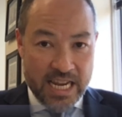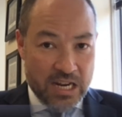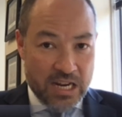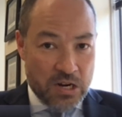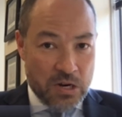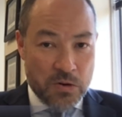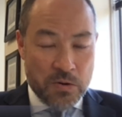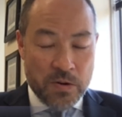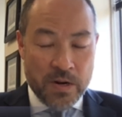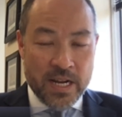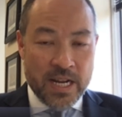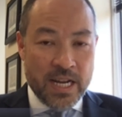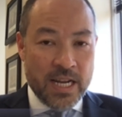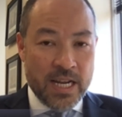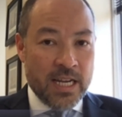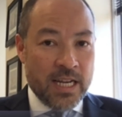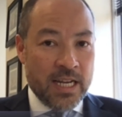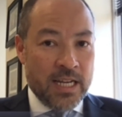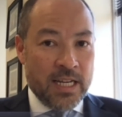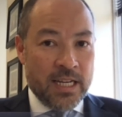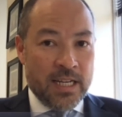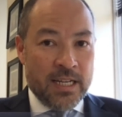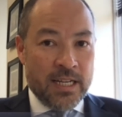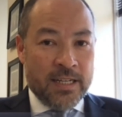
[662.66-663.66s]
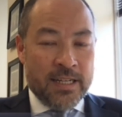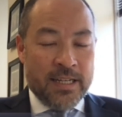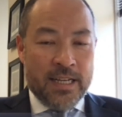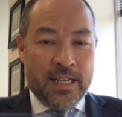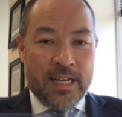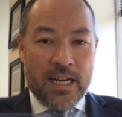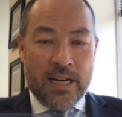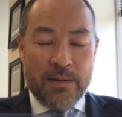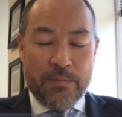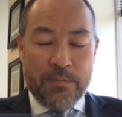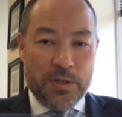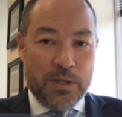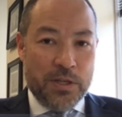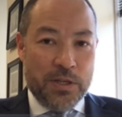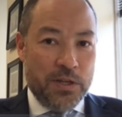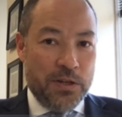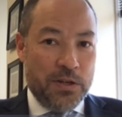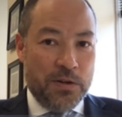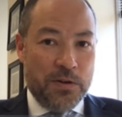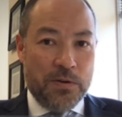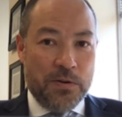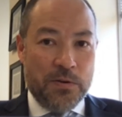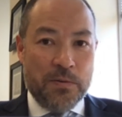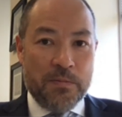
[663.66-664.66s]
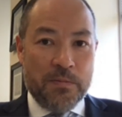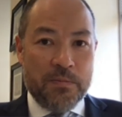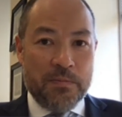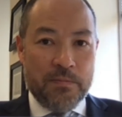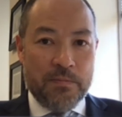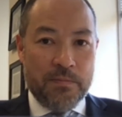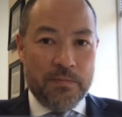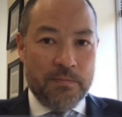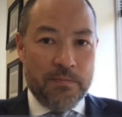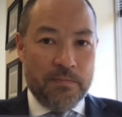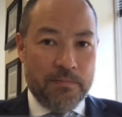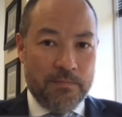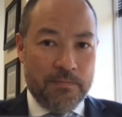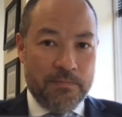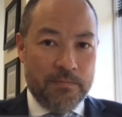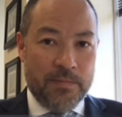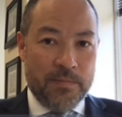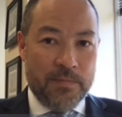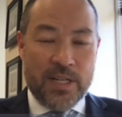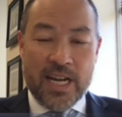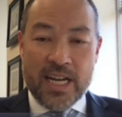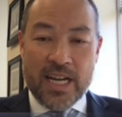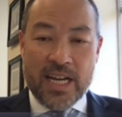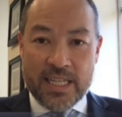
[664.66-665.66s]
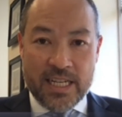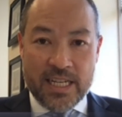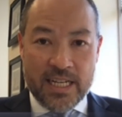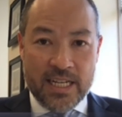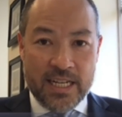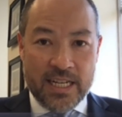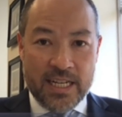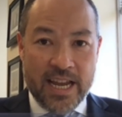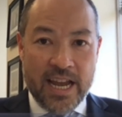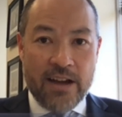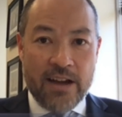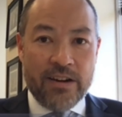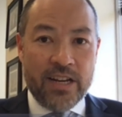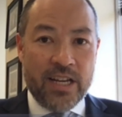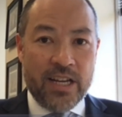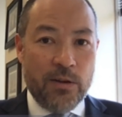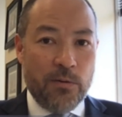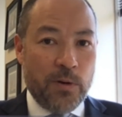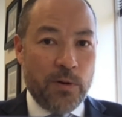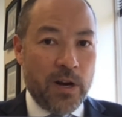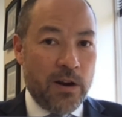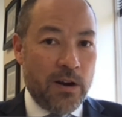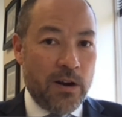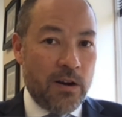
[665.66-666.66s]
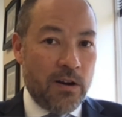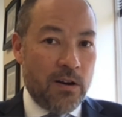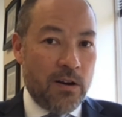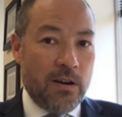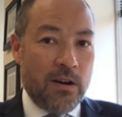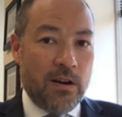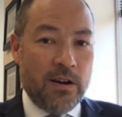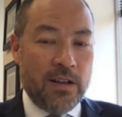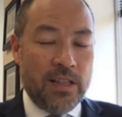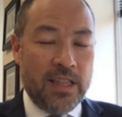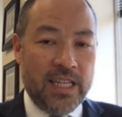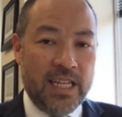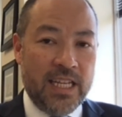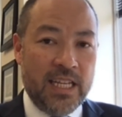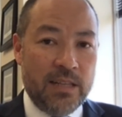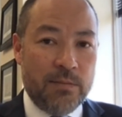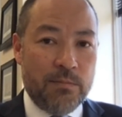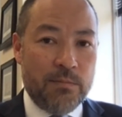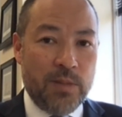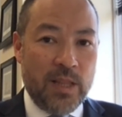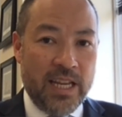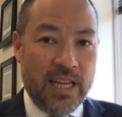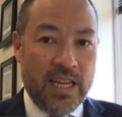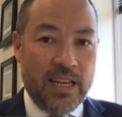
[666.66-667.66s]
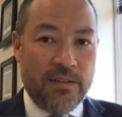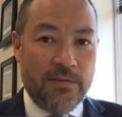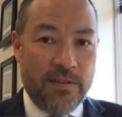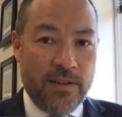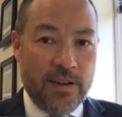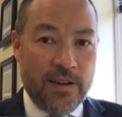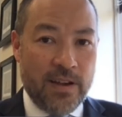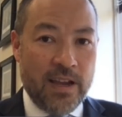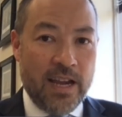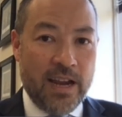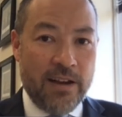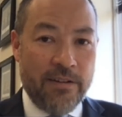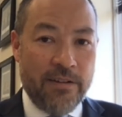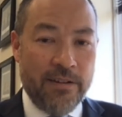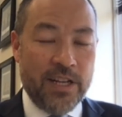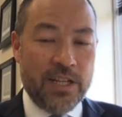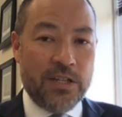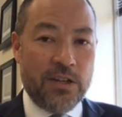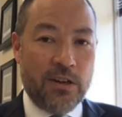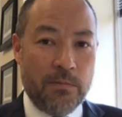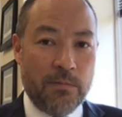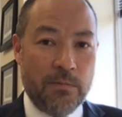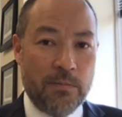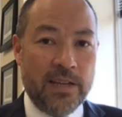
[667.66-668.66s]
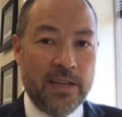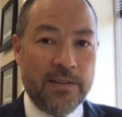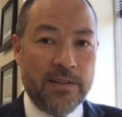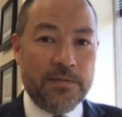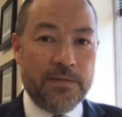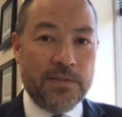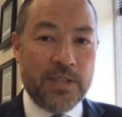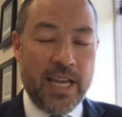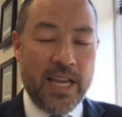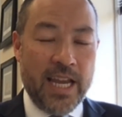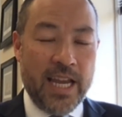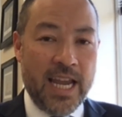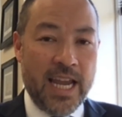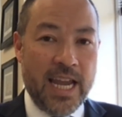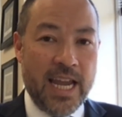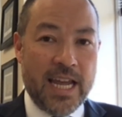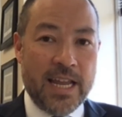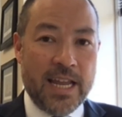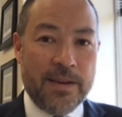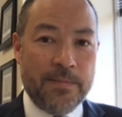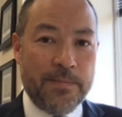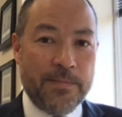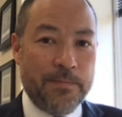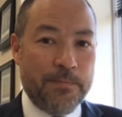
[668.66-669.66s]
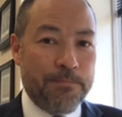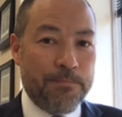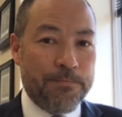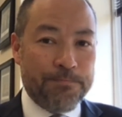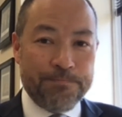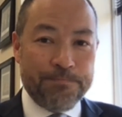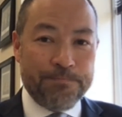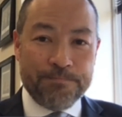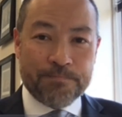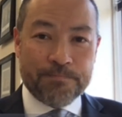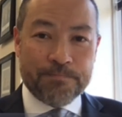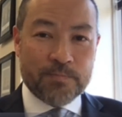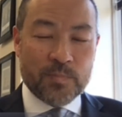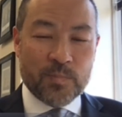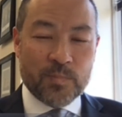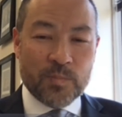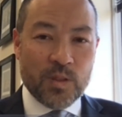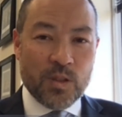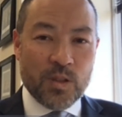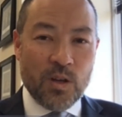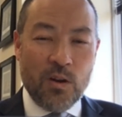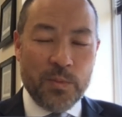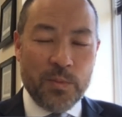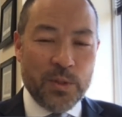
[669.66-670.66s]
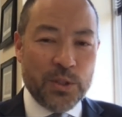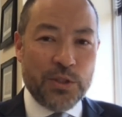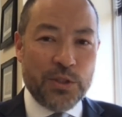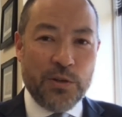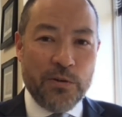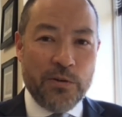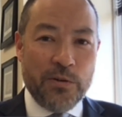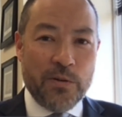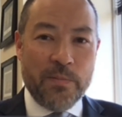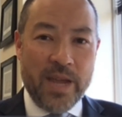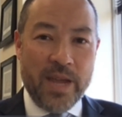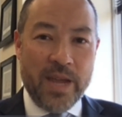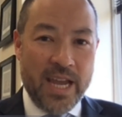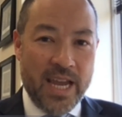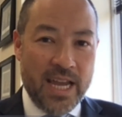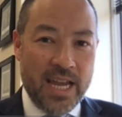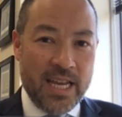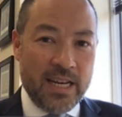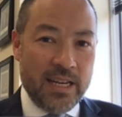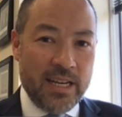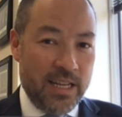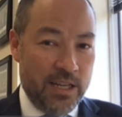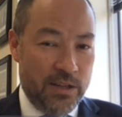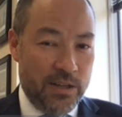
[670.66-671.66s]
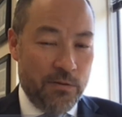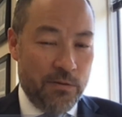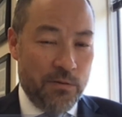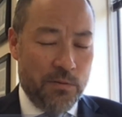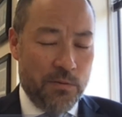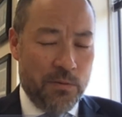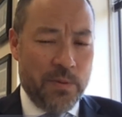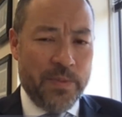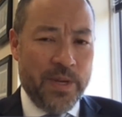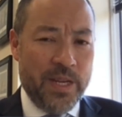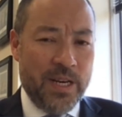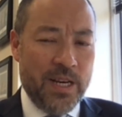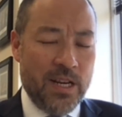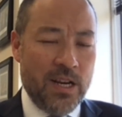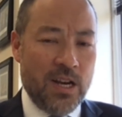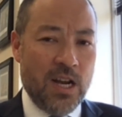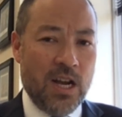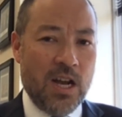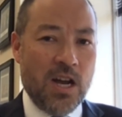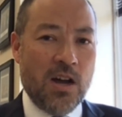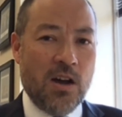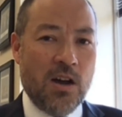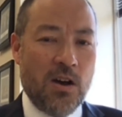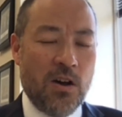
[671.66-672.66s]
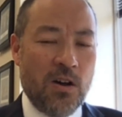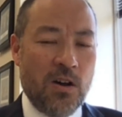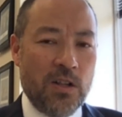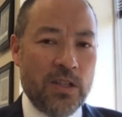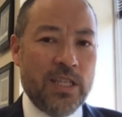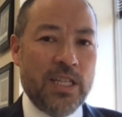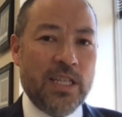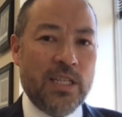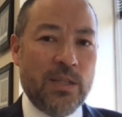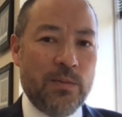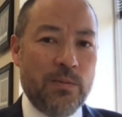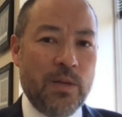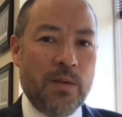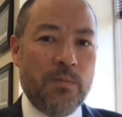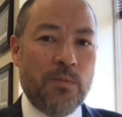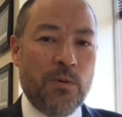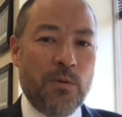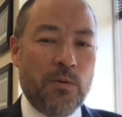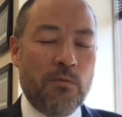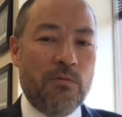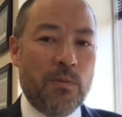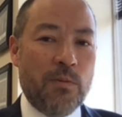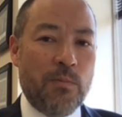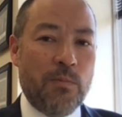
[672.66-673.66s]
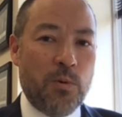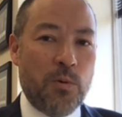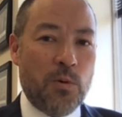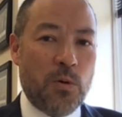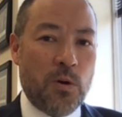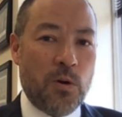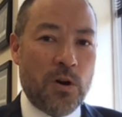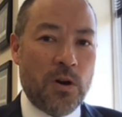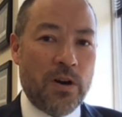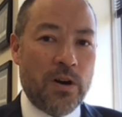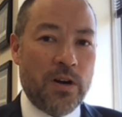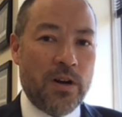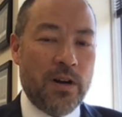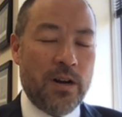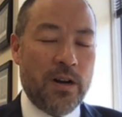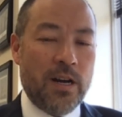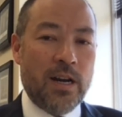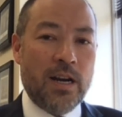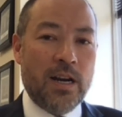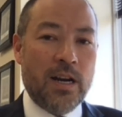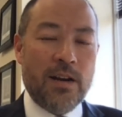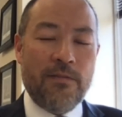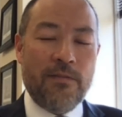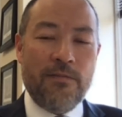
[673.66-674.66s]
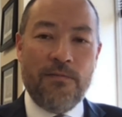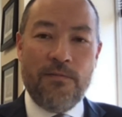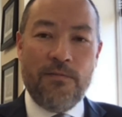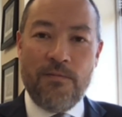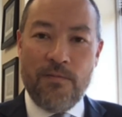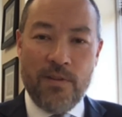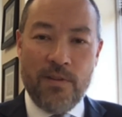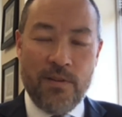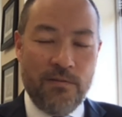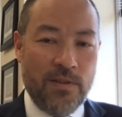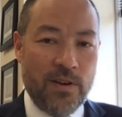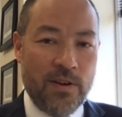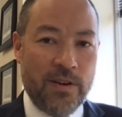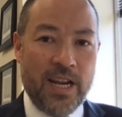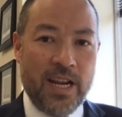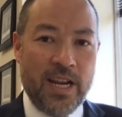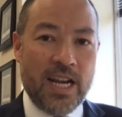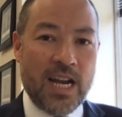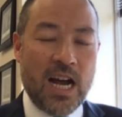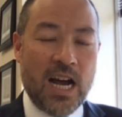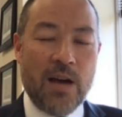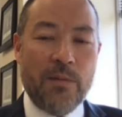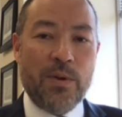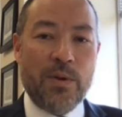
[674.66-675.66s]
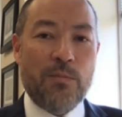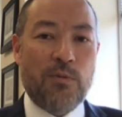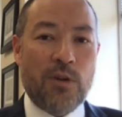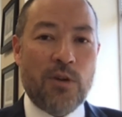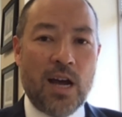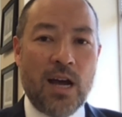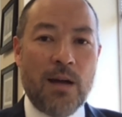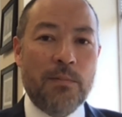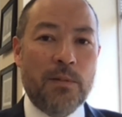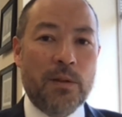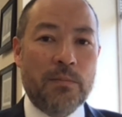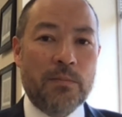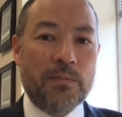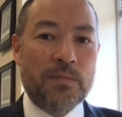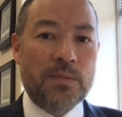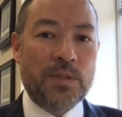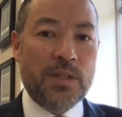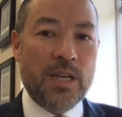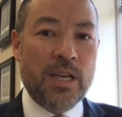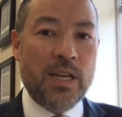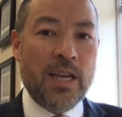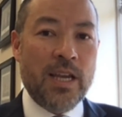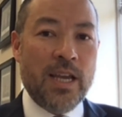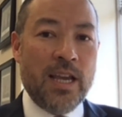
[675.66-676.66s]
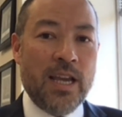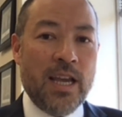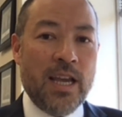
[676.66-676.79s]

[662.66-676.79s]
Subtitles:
Diego up to Shasta County, where our lead plaintiff, Harry Sharp, lives. And almost to a man and to a woman, all these people report very common problems